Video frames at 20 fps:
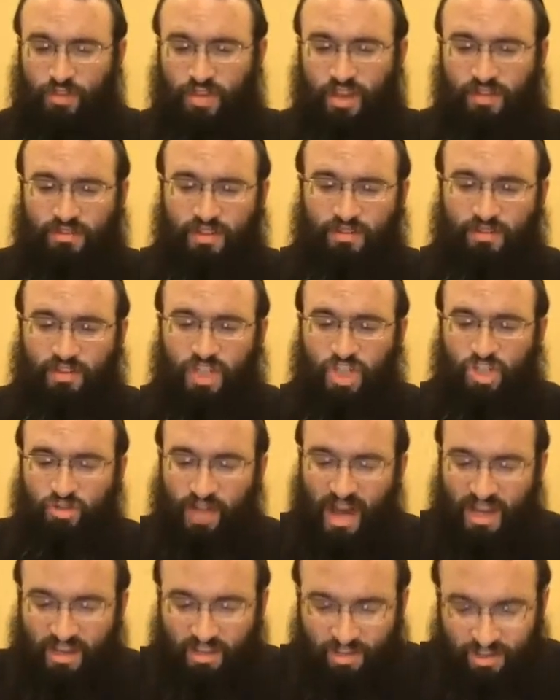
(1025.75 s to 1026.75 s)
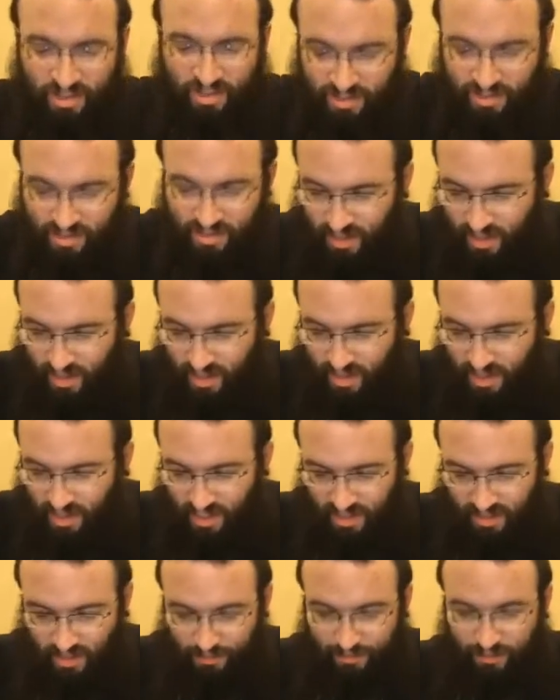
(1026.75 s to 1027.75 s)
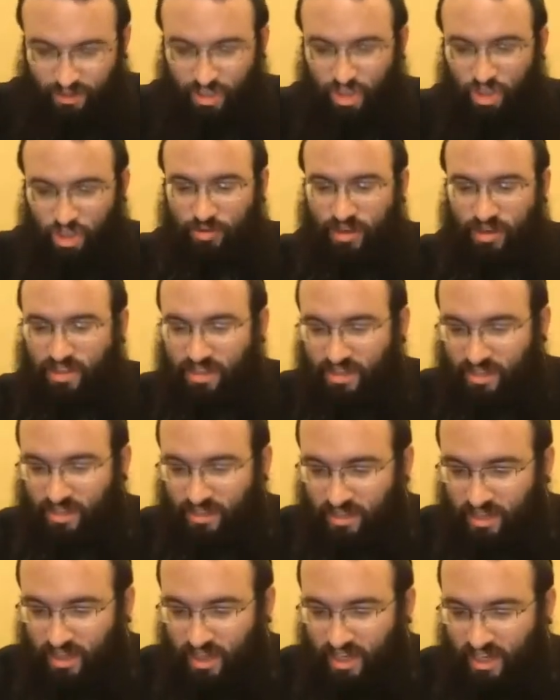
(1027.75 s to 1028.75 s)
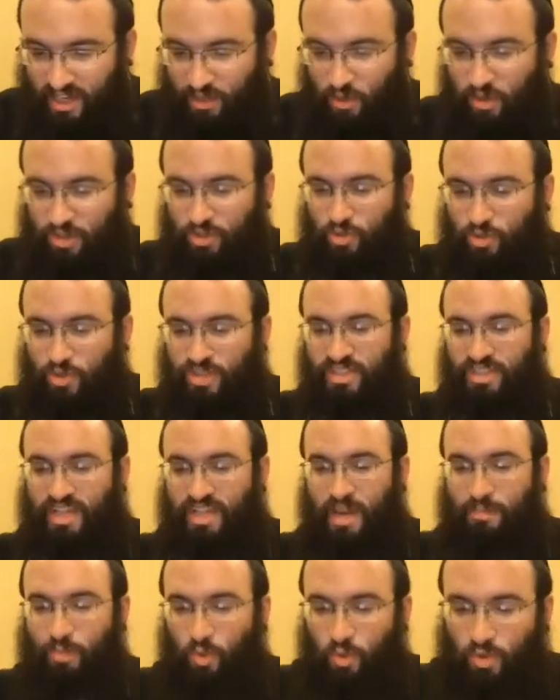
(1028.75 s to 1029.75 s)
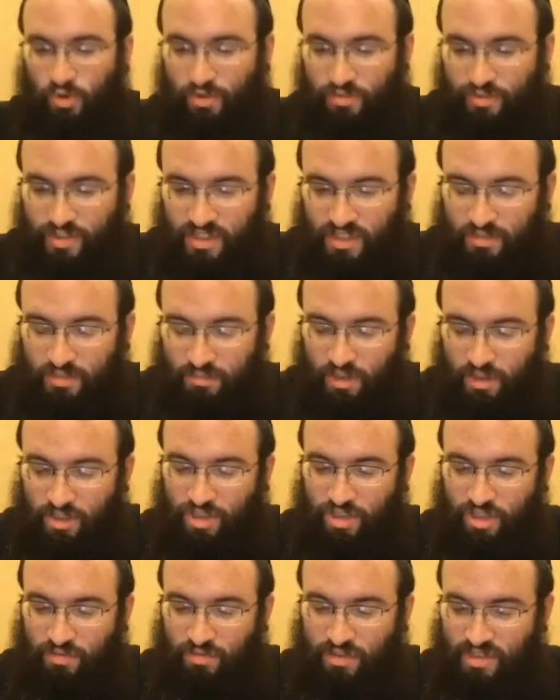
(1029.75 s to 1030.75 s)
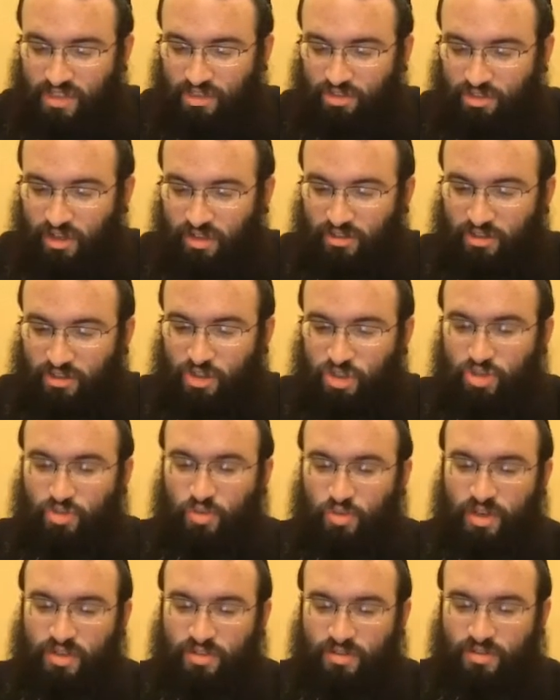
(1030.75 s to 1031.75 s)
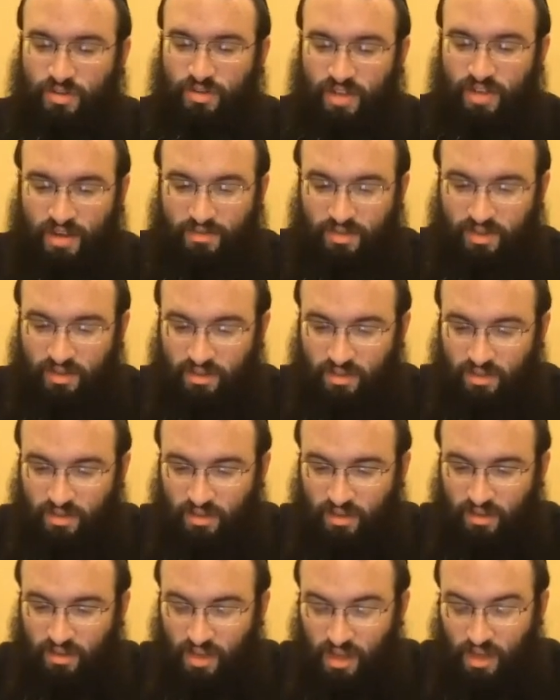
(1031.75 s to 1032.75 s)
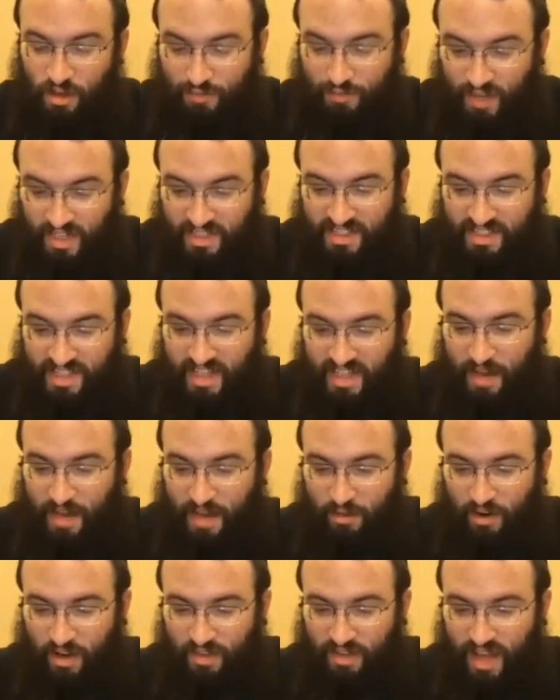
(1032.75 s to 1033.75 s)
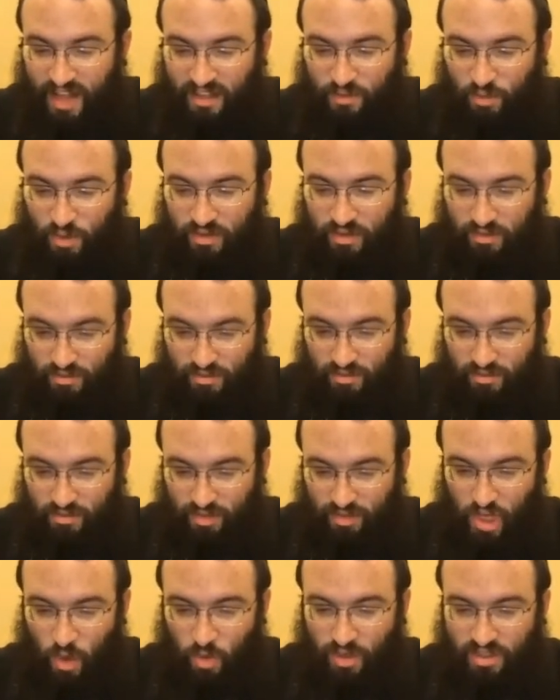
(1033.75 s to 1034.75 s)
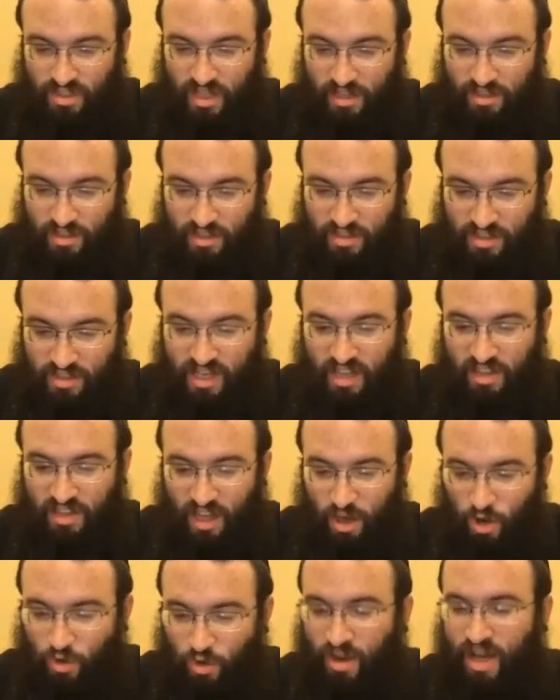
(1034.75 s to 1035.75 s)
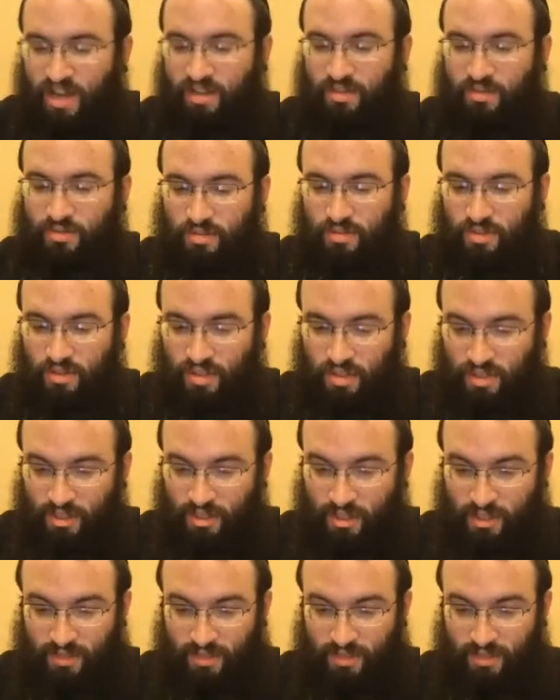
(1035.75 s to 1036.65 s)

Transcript: you have to think of different strategies, different tricks in order to escape all of these machshavas that try to destroy us during davening. Valzen nemar and that's what the Zohar is telling us, ki alecha